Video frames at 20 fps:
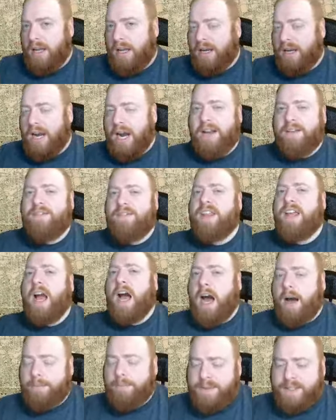kind of the
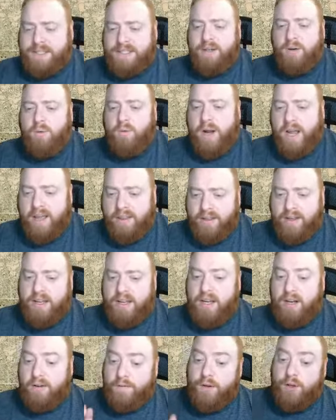opposite way that,
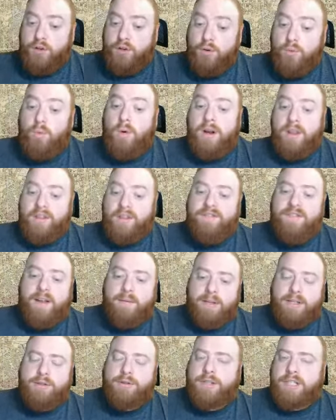you know, if you do one of the
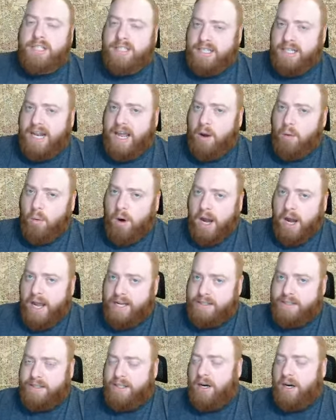family tree DNA
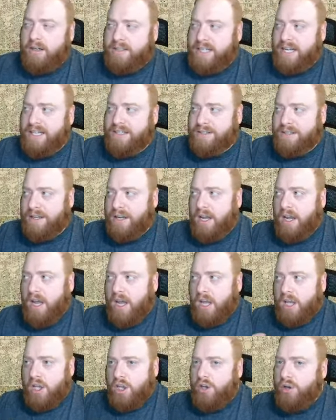YSTR tests,
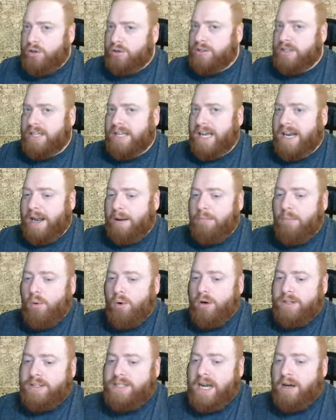you usually get a
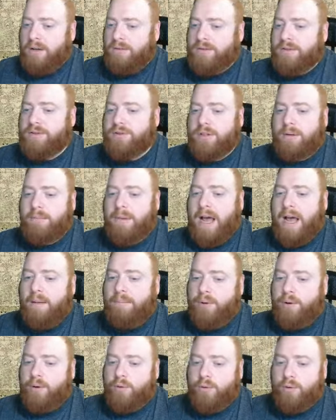more downstream
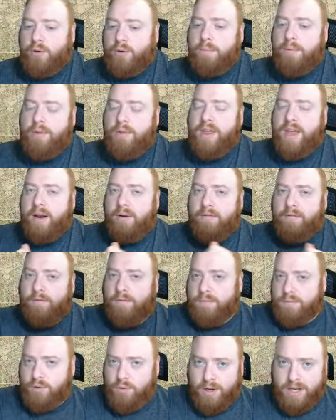haplogroup than
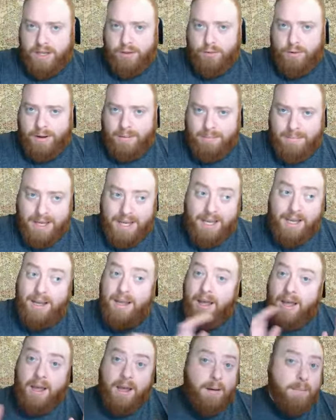from
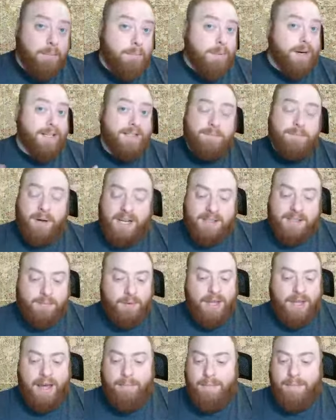23andMe, but it's
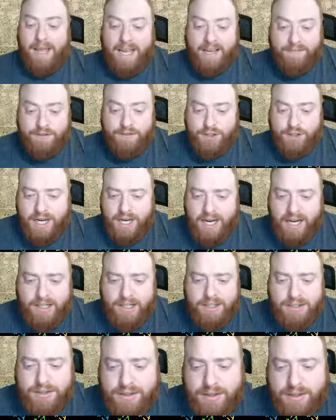possible that may have
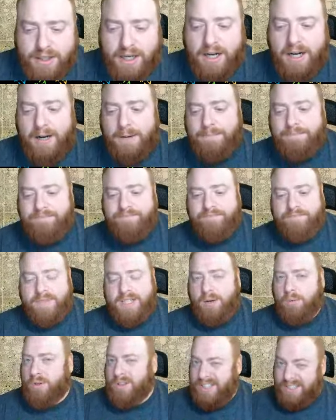changed. Um,
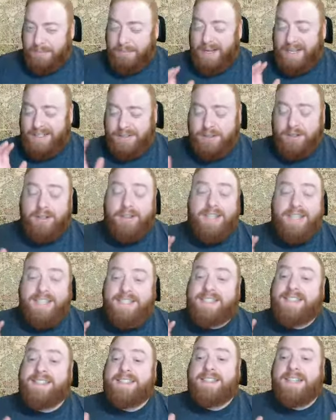it really depends on the
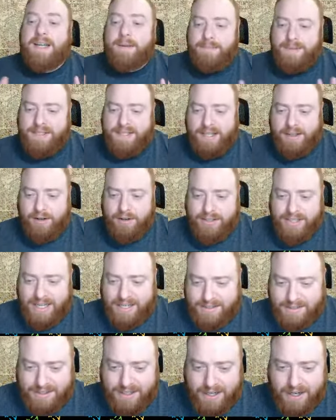SNPs that they're
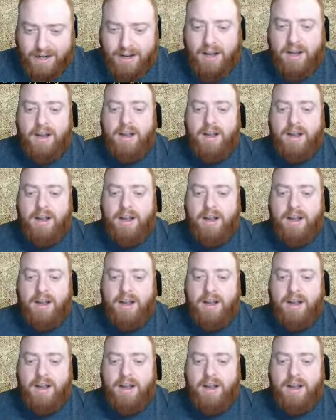testing